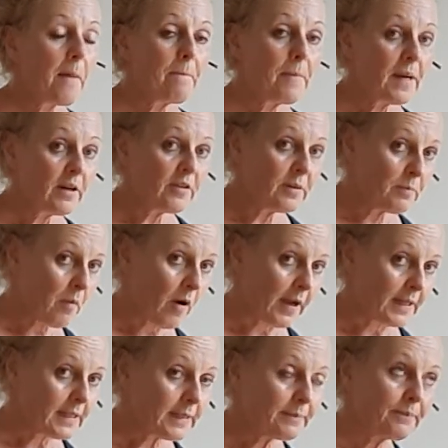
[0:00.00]
Bear in
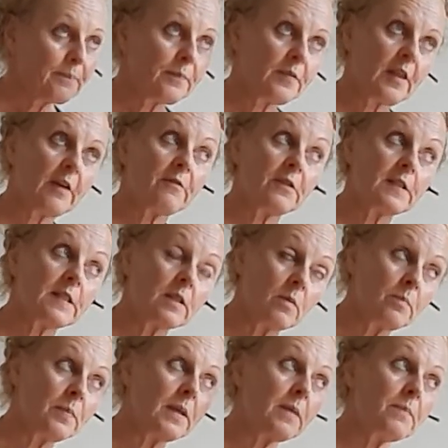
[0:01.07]
mind that for some
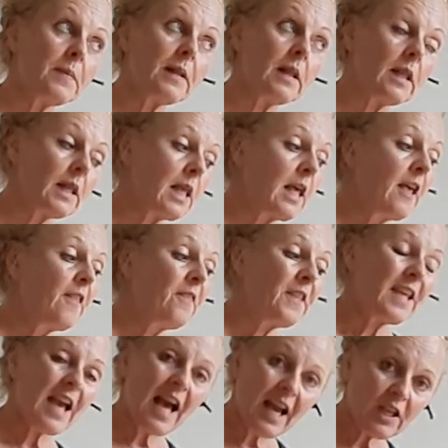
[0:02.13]
people,
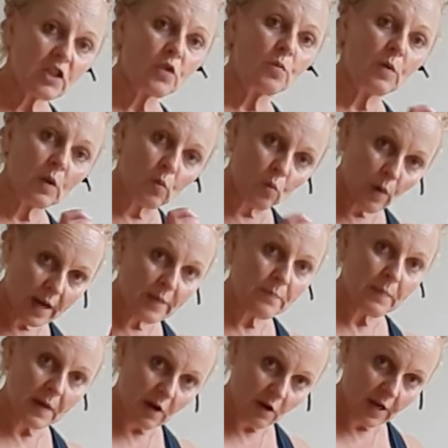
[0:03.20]
the actual weight
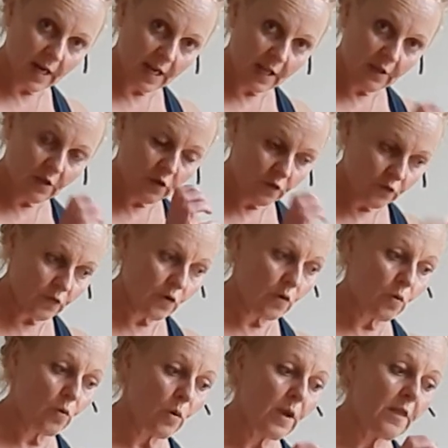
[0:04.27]
bearing
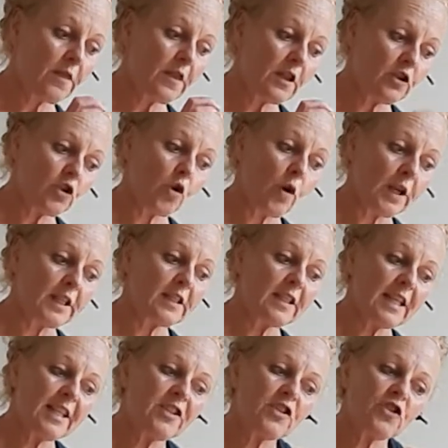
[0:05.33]
through the joint,
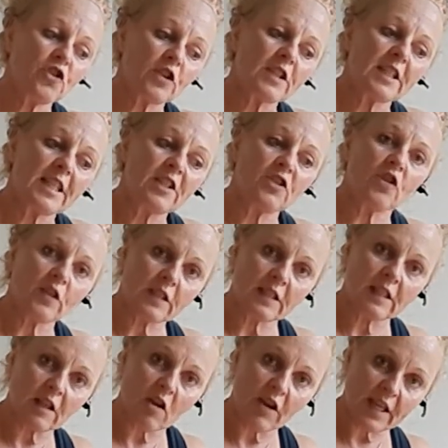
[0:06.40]
it
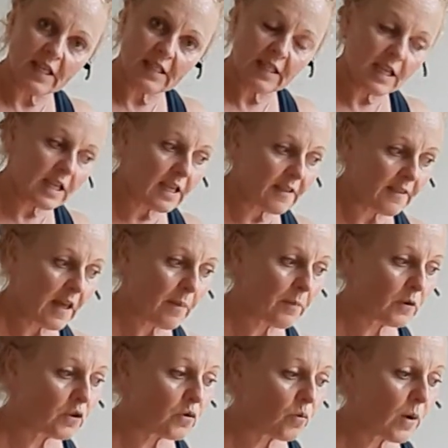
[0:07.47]
doesn't like taking that
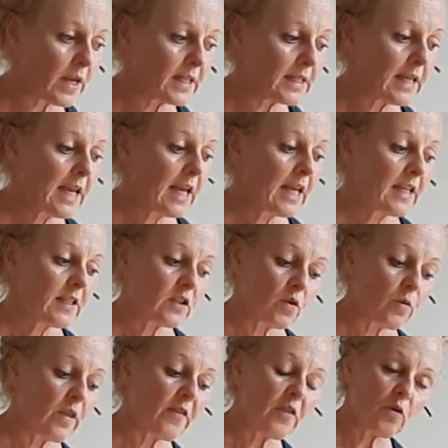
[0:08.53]
much weight. So
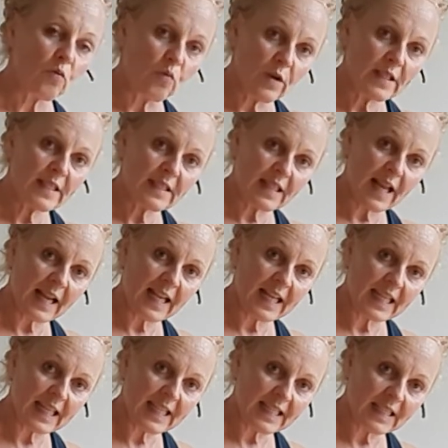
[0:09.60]
that the wrist
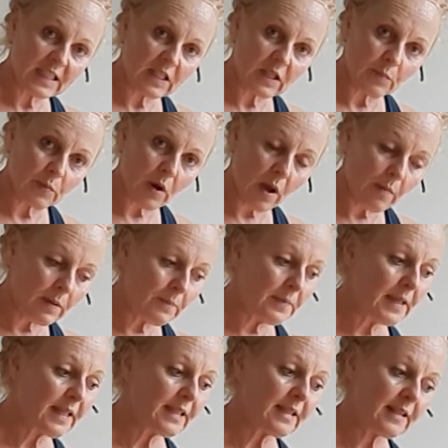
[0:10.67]
angle isn't the problem,
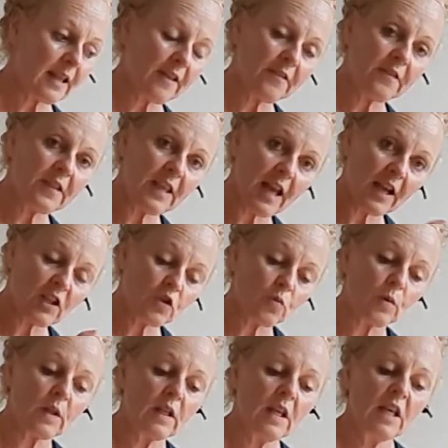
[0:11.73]
it's that the
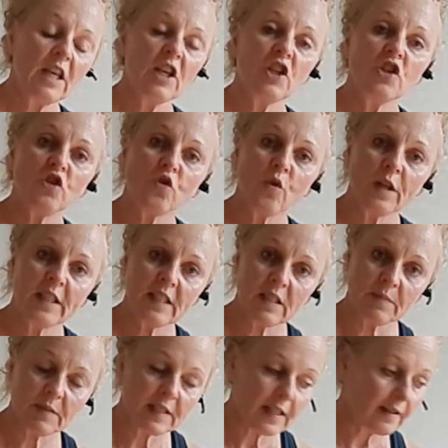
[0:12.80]
actual joints
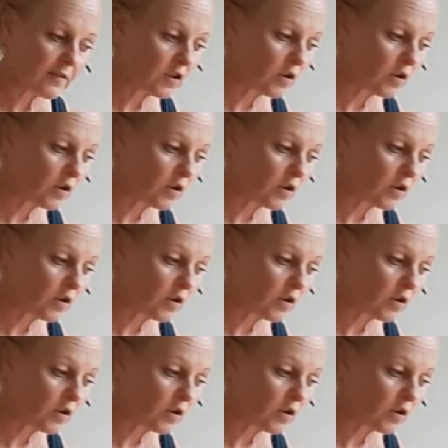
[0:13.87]
themselves